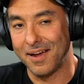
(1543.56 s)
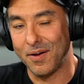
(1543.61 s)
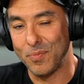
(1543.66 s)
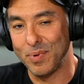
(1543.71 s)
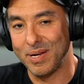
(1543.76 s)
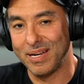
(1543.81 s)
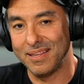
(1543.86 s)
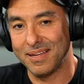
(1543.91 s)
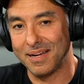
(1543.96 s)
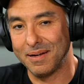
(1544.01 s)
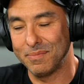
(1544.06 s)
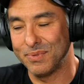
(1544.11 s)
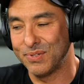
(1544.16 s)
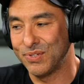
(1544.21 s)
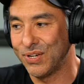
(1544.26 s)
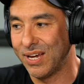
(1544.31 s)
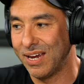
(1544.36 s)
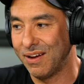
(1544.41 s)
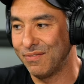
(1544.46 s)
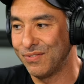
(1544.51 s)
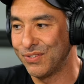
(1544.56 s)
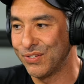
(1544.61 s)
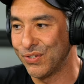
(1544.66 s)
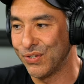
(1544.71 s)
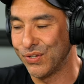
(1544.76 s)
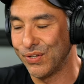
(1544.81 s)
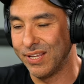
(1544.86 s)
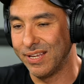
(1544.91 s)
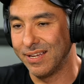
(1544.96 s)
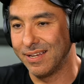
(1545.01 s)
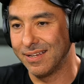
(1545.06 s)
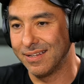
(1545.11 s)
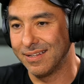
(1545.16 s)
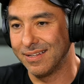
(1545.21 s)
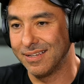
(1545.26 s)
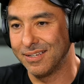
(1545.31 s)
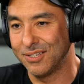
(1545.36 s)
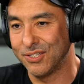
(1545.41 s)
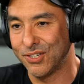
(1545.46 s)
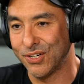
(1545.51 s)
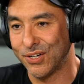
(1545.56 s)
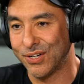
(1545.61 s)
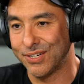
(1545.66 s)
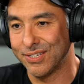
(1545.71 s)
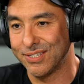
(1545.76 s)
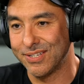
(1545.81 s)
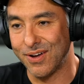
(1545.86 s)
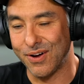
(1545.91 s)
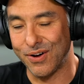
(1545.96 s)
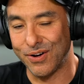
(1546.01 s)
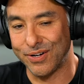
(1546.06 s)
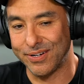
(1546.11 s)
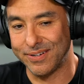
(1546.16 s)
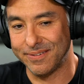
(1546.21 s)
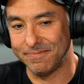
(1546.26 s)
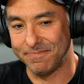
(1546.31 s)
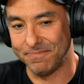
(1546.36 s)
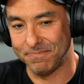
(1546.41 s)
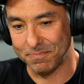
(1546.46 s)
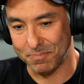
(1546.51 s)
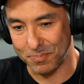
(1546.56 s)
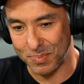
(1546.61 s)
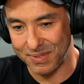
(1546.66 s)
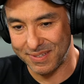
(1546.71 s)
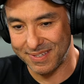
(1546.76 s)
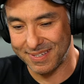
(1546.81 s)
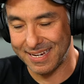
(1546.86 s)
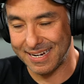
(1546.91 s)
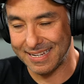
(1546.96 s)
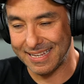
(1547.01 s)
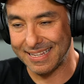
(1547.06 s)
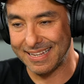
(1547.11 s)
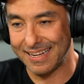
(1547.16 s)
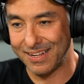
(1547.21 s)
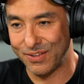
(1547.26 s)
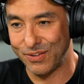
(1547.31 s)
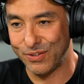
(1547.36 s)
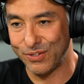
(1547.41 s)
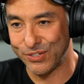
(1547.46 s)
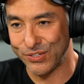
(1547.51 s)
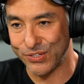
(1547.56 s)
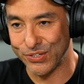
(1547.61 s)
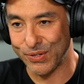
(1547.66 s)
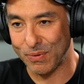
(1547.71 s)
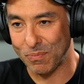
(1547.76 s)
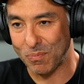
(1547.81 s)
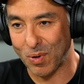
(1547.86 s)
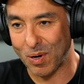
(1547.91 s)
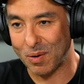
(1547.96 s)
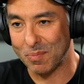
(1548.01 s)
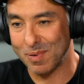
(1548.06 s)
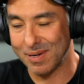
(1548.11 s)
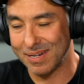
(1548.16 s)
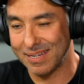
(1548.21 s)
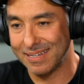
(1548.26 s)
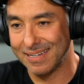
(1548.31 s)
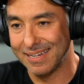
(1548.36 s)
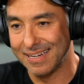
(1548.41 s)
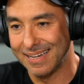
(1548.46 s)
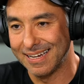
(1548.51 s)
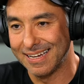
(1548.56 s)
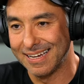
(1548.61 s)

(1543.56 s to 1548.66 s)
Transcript: how many times you have to do the the shot or be certain that you shoot properly